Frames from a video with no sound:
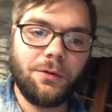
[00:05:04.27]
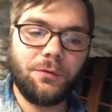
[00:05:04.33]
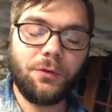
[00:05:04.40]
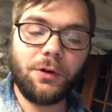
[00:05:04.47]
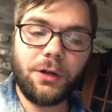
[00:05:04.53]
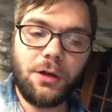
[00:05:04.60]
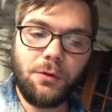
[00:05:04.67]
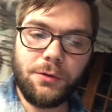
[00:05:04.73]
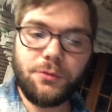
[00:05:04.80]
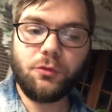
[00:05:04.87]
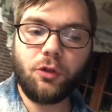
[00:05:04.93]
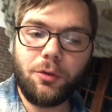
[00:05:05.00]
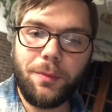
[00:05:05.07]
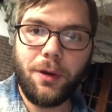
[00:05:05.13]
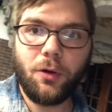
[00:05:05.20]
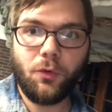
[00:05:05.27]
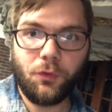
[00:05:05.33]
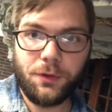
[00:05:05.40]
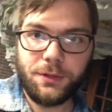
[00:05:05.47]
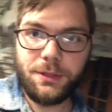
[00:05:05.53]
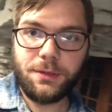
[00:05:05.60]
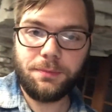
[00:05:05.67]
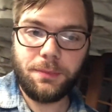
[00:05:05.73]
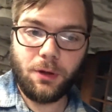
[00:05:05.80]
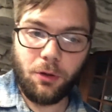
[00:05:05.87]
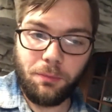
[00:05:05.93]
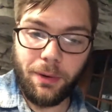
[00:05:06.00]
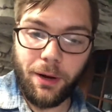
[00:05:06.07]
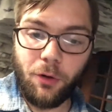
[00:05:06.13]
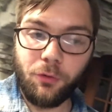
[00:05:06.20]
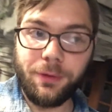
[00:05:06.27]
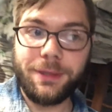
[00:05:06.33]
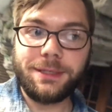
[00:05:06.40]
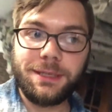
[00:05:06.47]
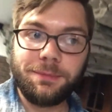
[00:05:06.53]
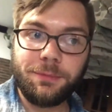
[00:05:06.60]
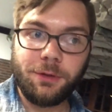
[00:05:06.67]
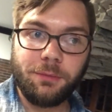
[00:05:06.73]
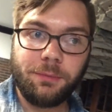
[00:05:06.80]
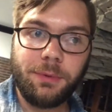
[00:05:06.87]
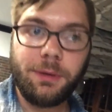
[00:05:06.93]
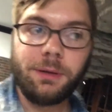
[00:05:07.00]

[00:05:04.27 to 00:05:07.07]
vertigo was really my only symptom.